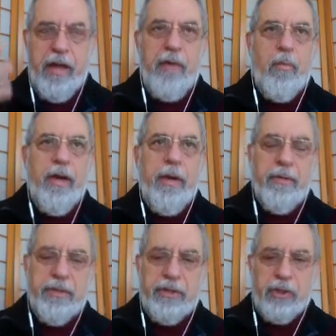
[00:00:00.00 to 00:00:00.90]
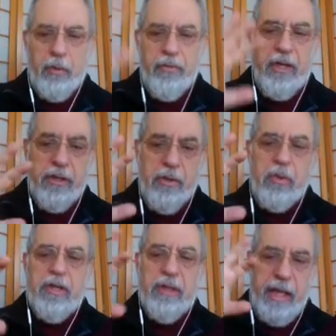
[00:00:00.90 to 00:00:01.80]
And when it was the Soviet
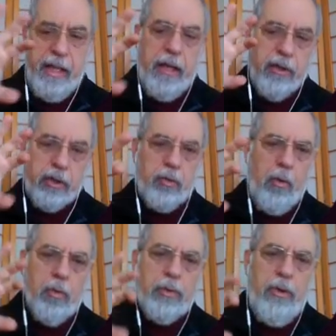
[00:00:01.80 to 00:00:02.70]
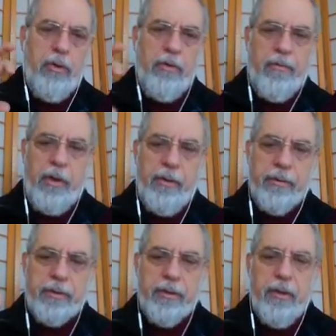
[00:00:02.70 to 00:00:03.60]
Union, they controlled all of
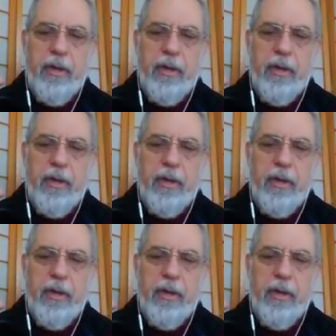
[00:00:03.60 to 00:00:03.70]
those.